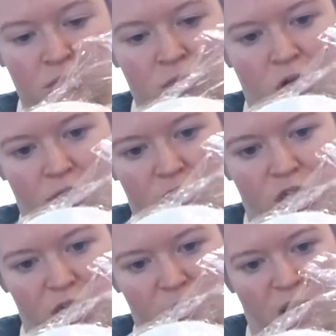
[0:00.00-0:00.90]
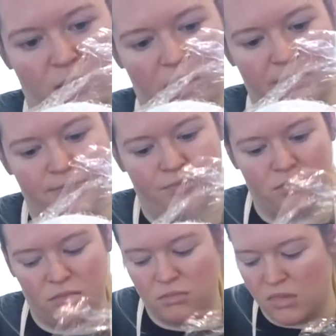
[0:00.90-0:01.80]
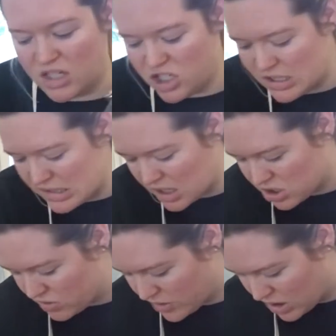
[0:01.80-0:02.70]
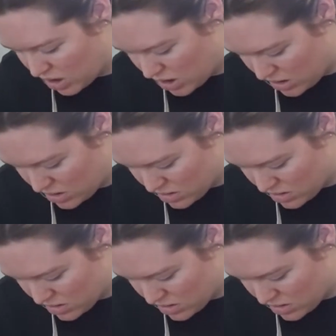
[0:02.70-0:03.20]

All the cheese, baby. That cheese is actually really good.